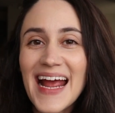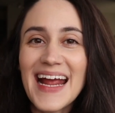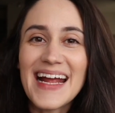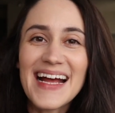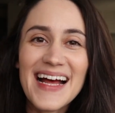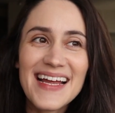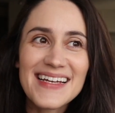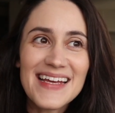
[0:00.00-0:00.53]

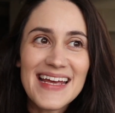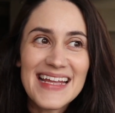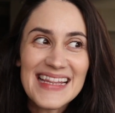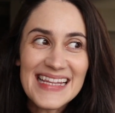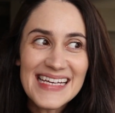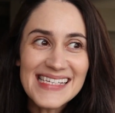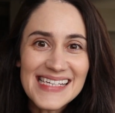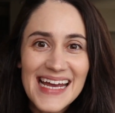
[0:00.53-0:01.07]
and in
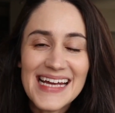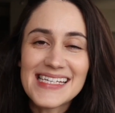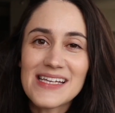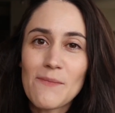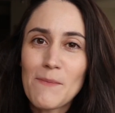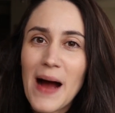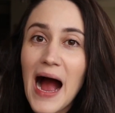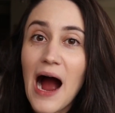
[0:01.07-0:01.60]
this case,
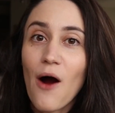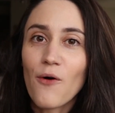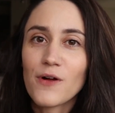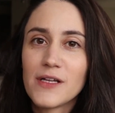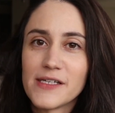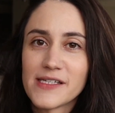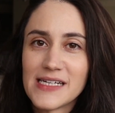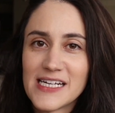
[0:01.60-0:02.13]

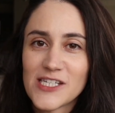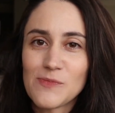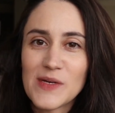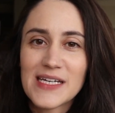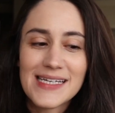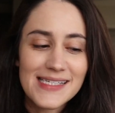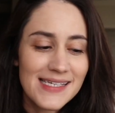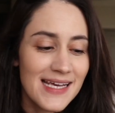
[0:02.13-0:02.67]
powerlessness,
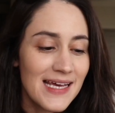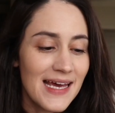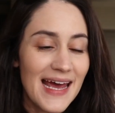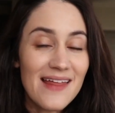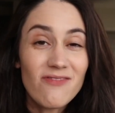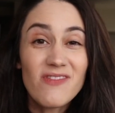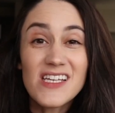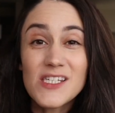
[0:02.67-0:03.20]
because
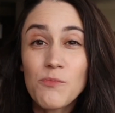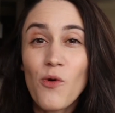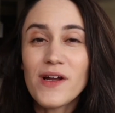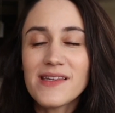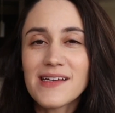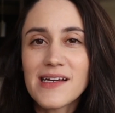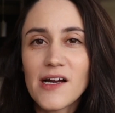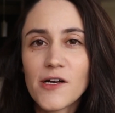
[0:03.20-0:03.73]
at this
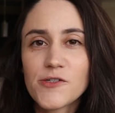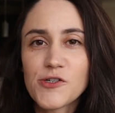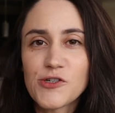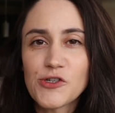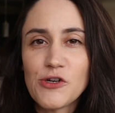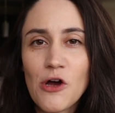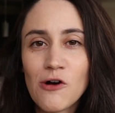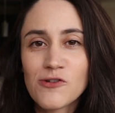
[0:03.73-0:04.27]
point, the
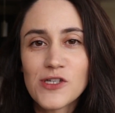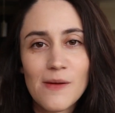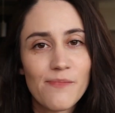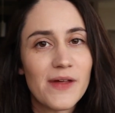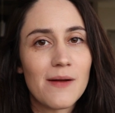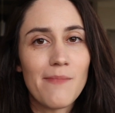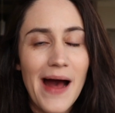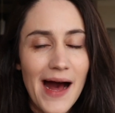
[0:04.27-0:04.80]
characters know
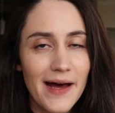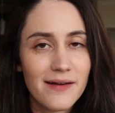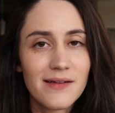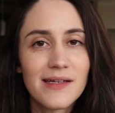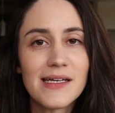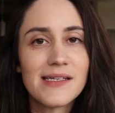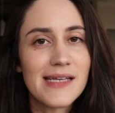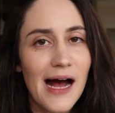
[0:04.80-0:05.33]
something bad
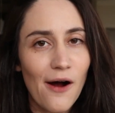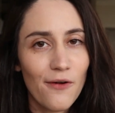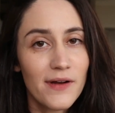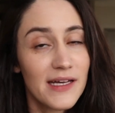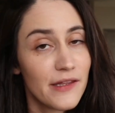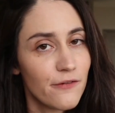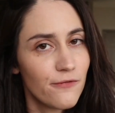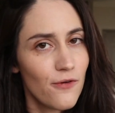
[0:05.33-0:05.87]
is out
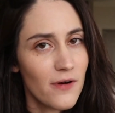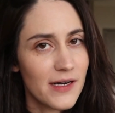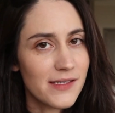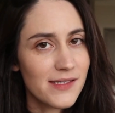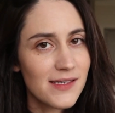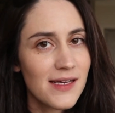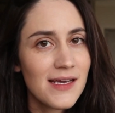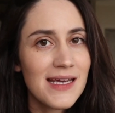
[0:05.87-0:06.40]
in the
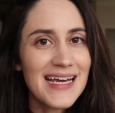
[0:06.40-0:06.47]
forest.